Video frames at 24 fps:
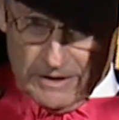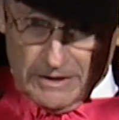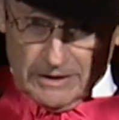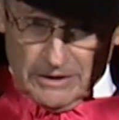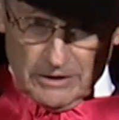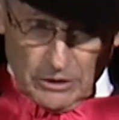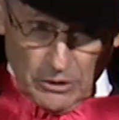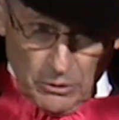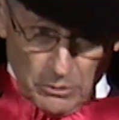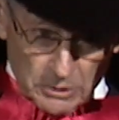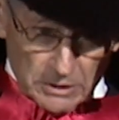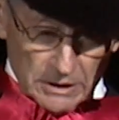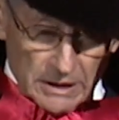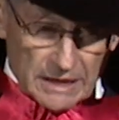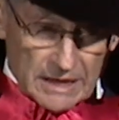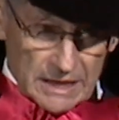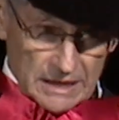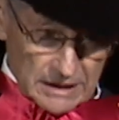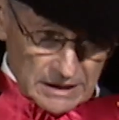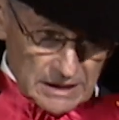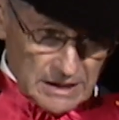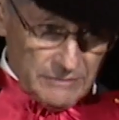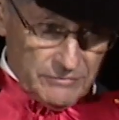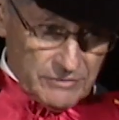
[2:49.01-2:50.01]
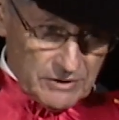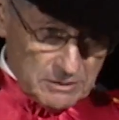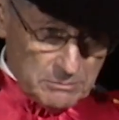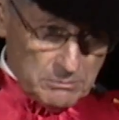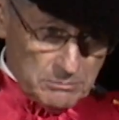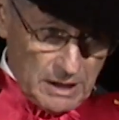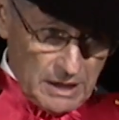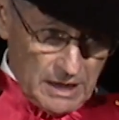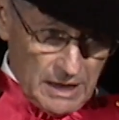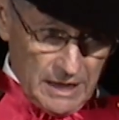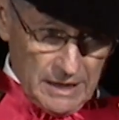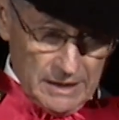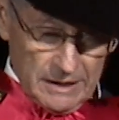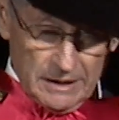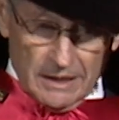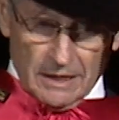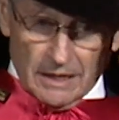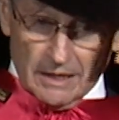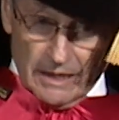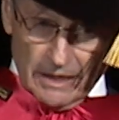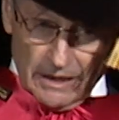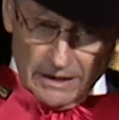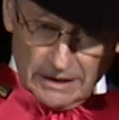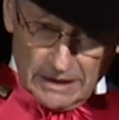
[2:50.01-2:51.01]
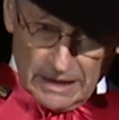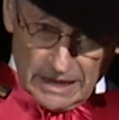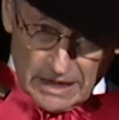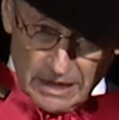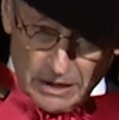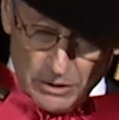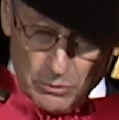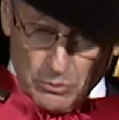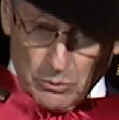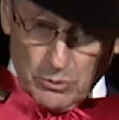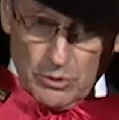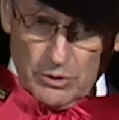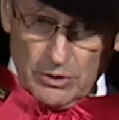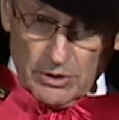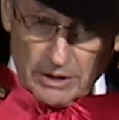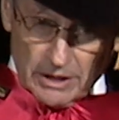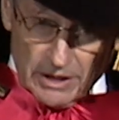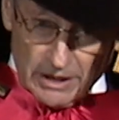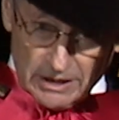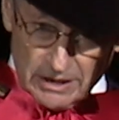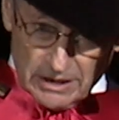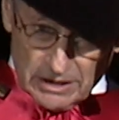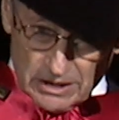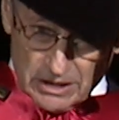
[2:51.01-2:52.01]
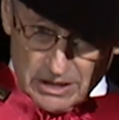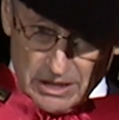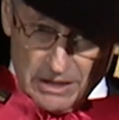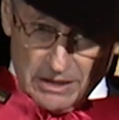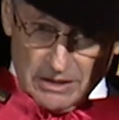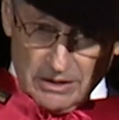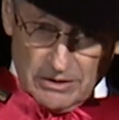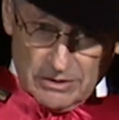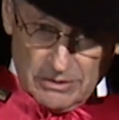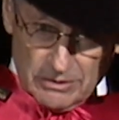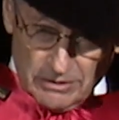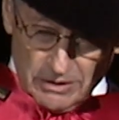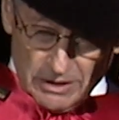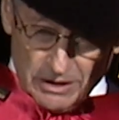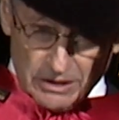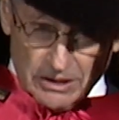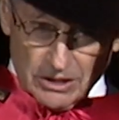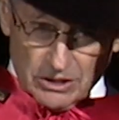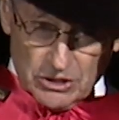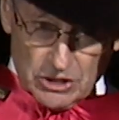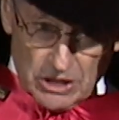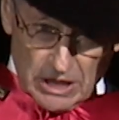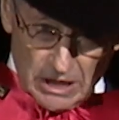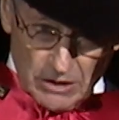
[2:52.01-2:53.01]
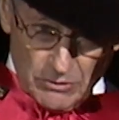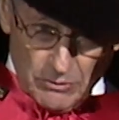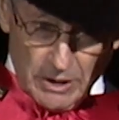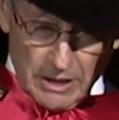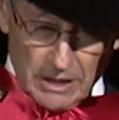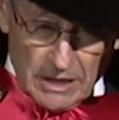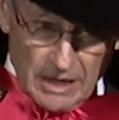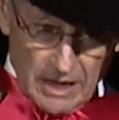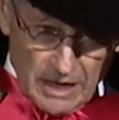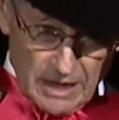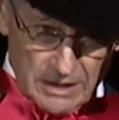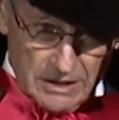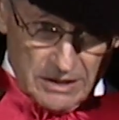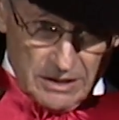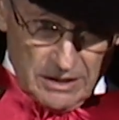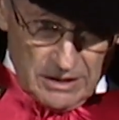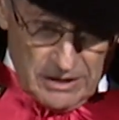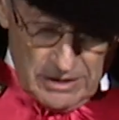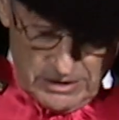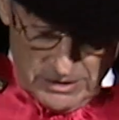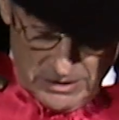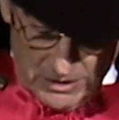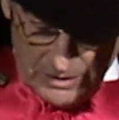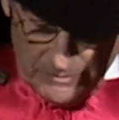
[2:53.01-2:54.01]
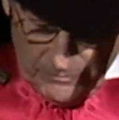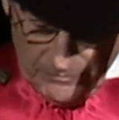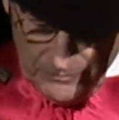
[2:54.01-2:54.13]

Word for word: Don't let it leave your mind. Let it work and continue to generate ideas